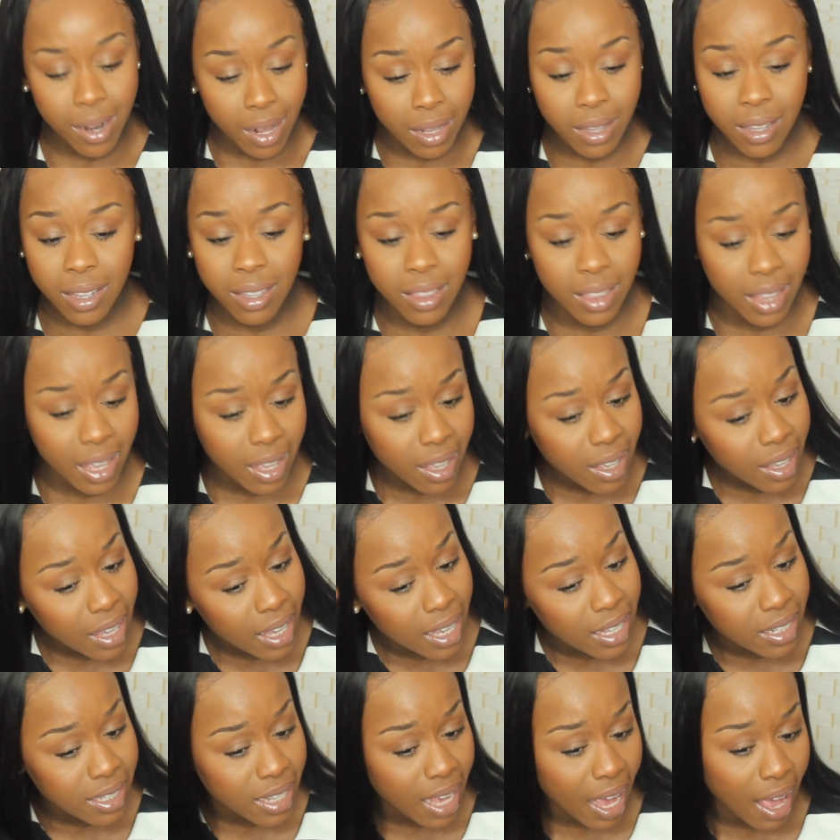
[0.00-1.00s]
another thing
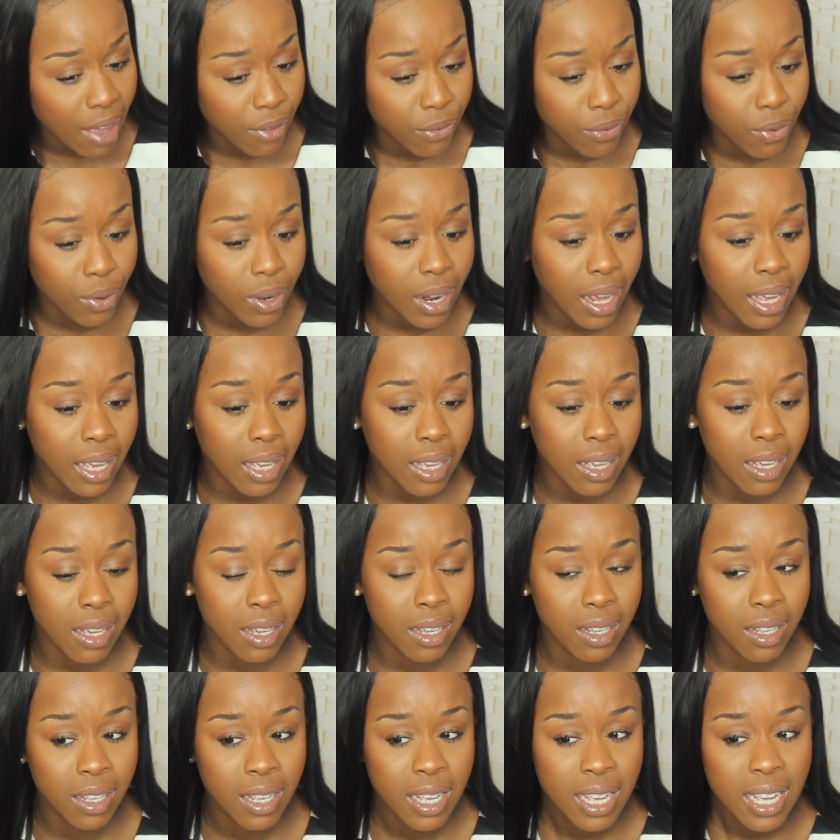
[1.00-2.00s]
is that I feel like
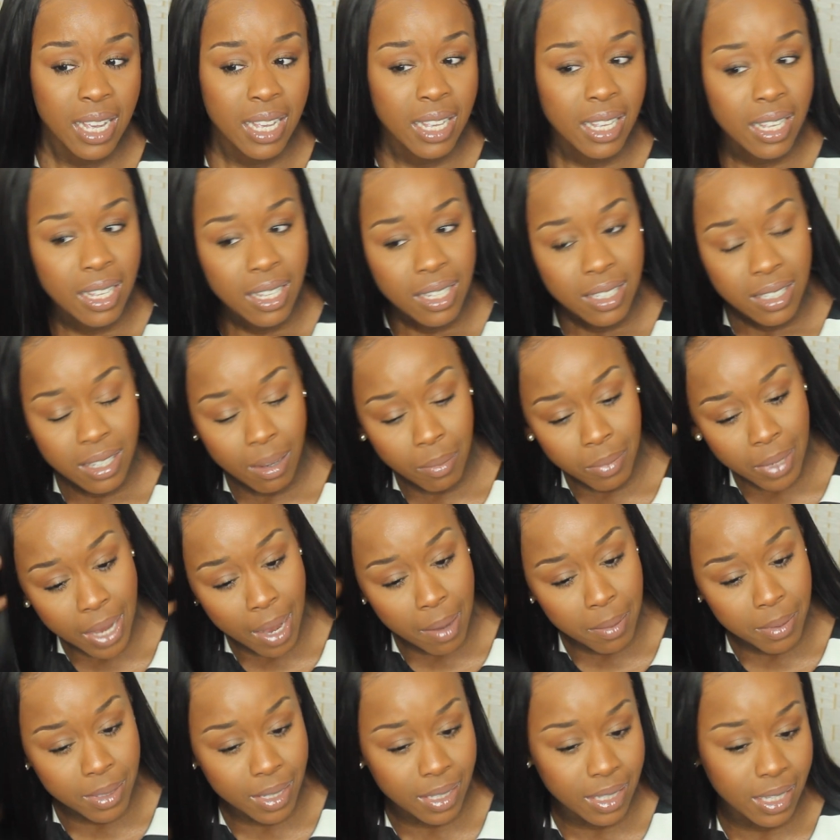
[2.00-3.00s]

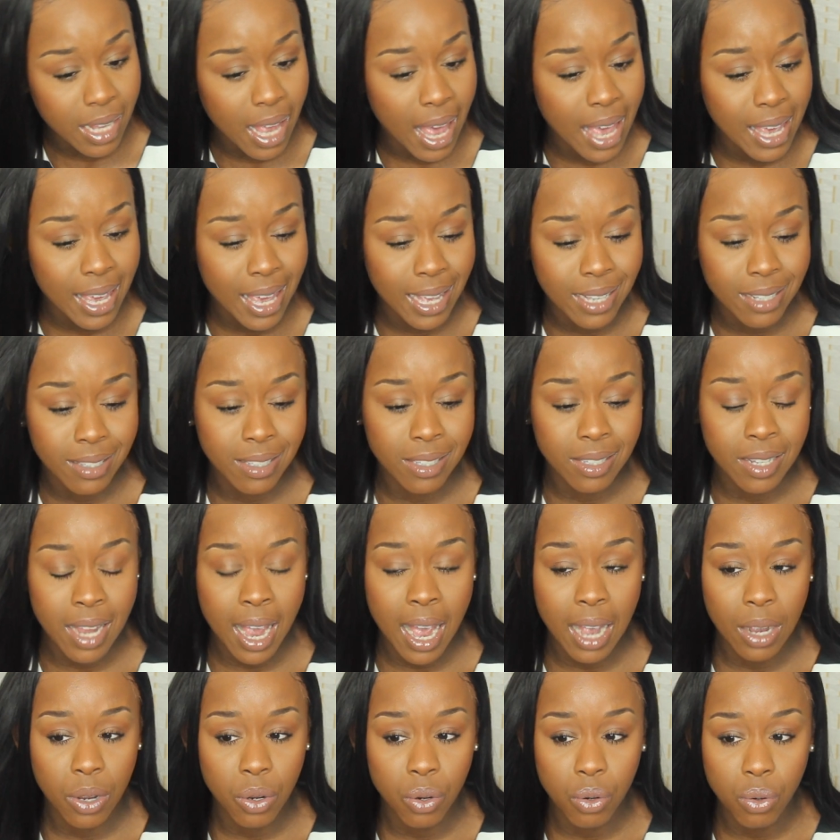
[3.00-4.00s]
sometimes this hair gets
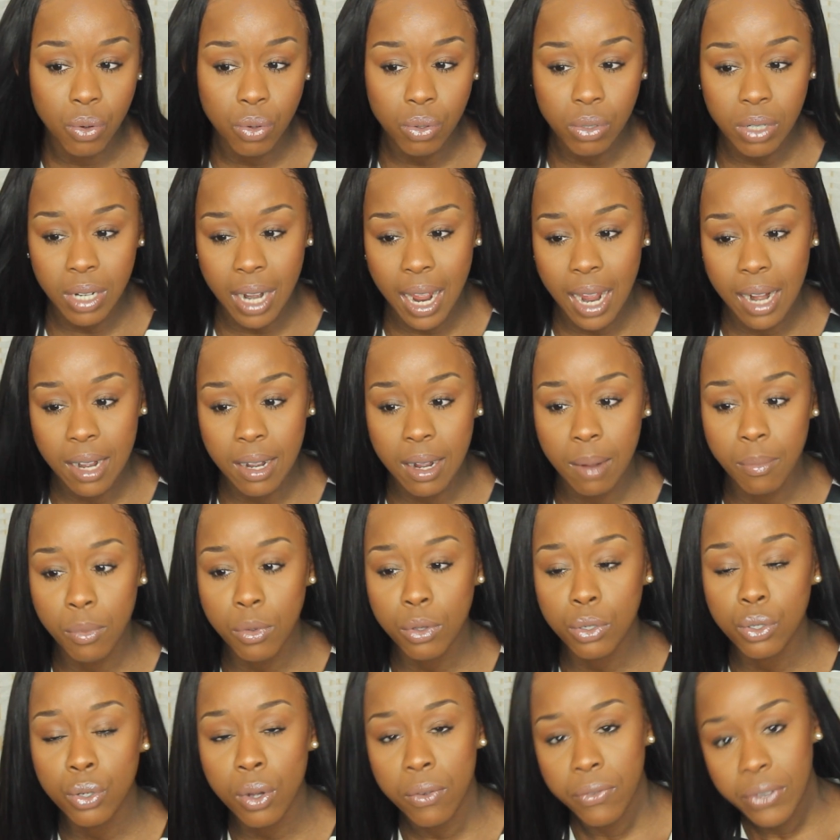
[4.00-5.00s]
tangled, and I'm
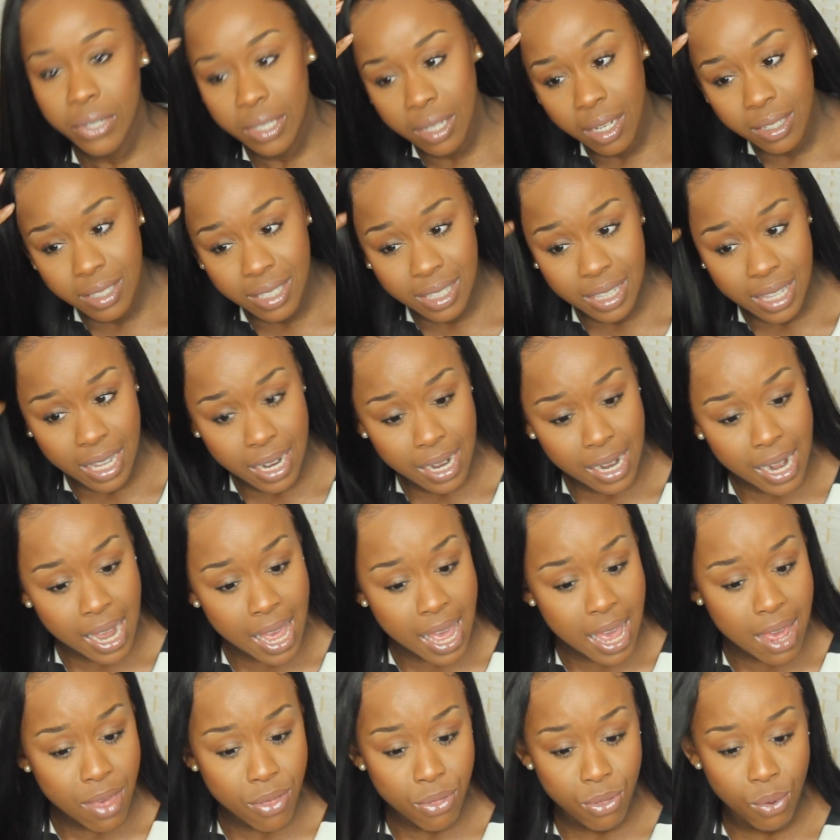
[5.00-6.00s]
not sure if it's because of the
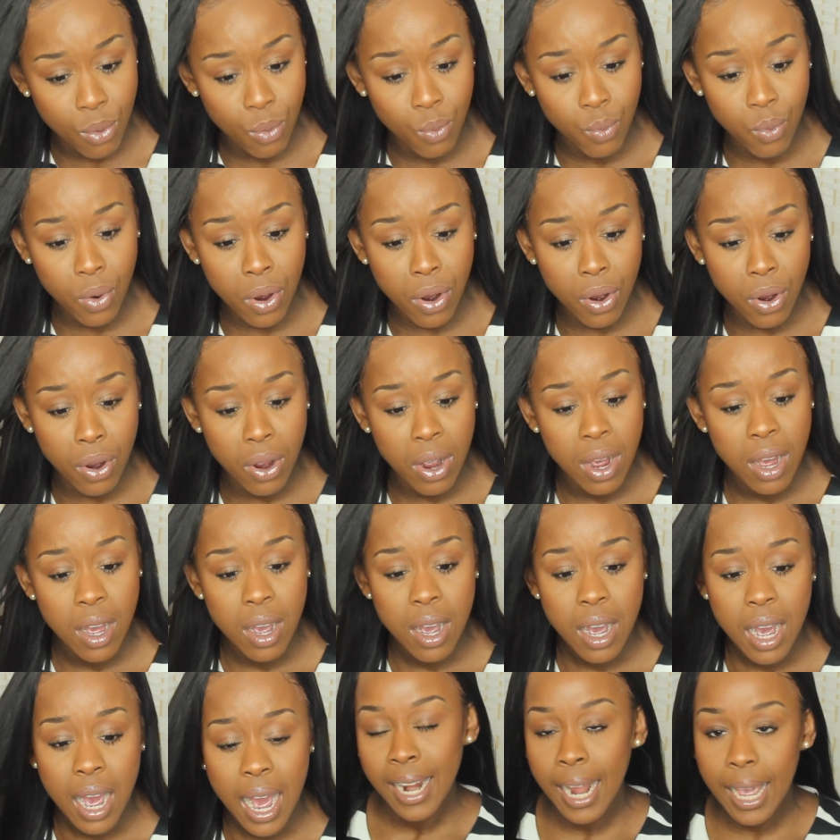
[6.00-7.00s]
length or what.
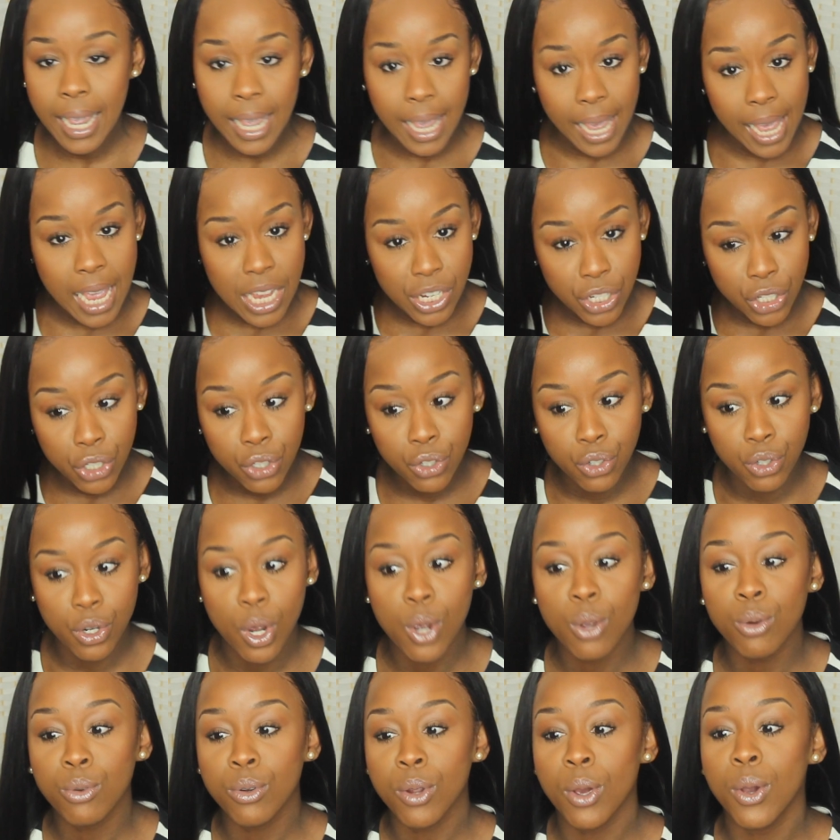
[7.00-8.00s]
Like I actually
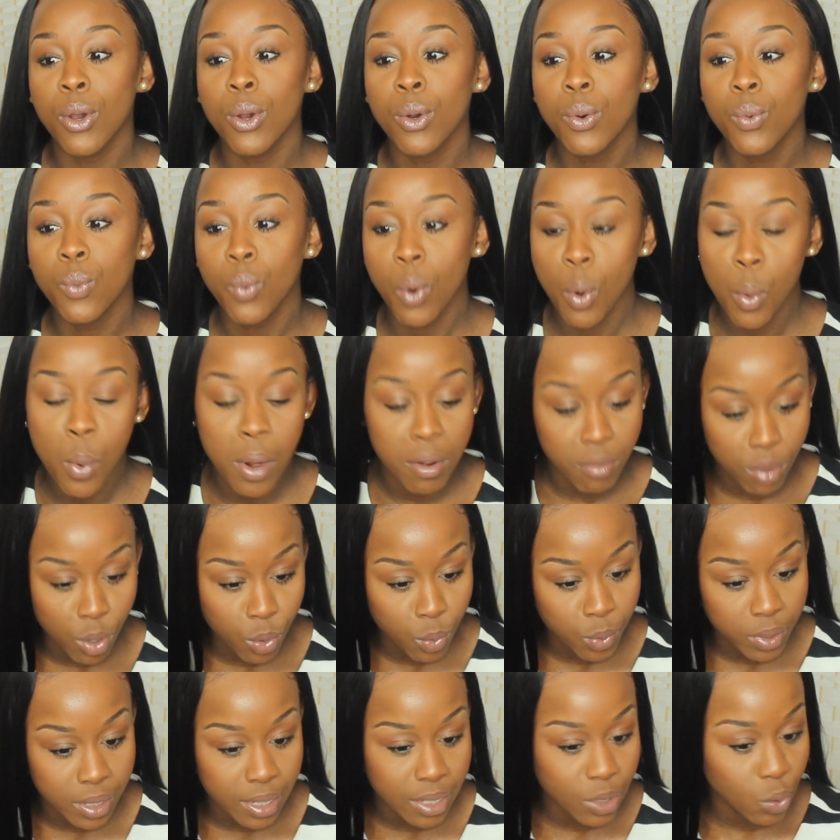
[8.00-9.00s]
don't know what went
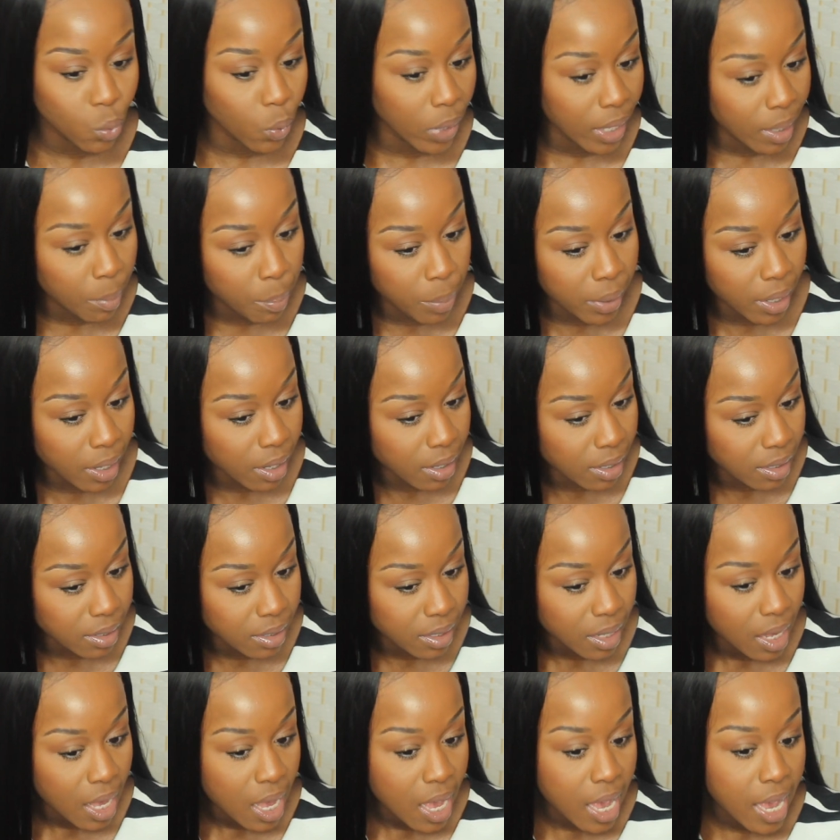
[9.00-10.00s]
wrong with this wig,
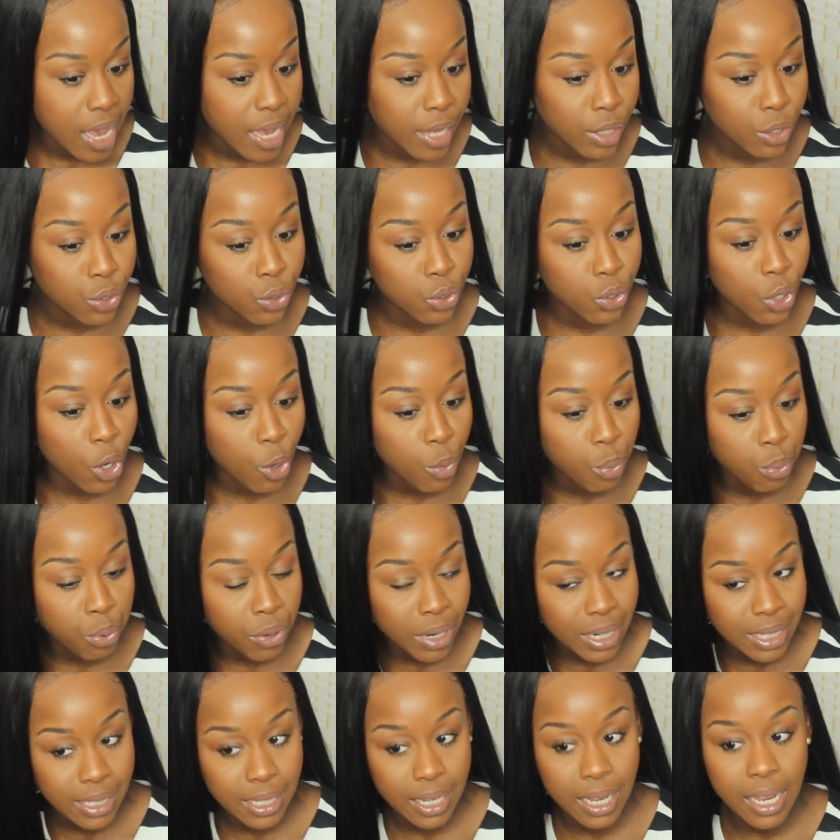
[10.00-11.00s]
because it's so
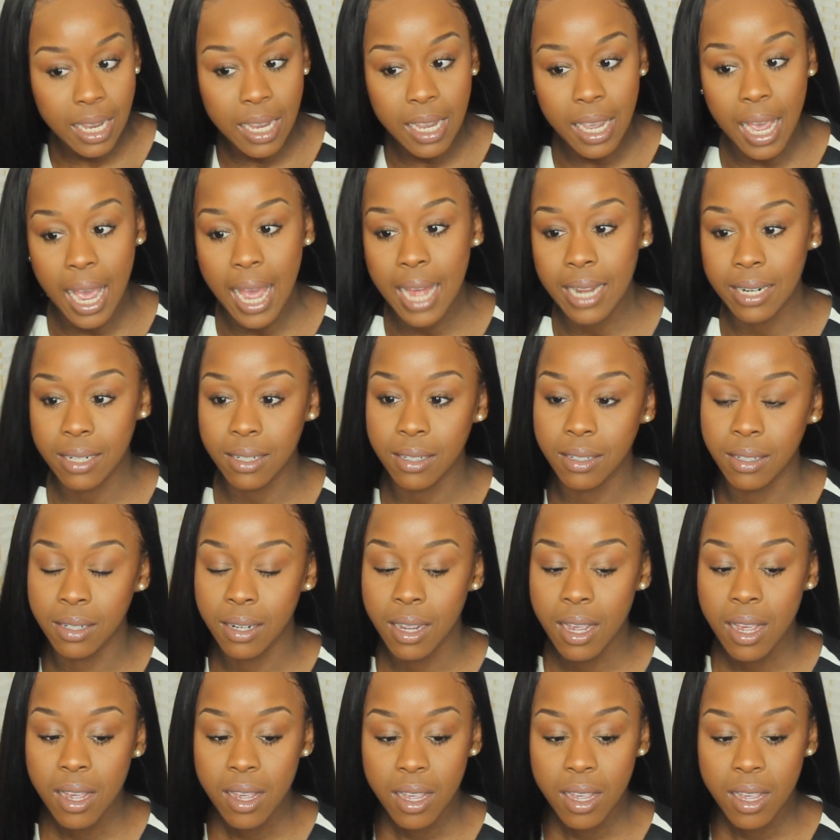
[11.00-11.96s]
pretty, and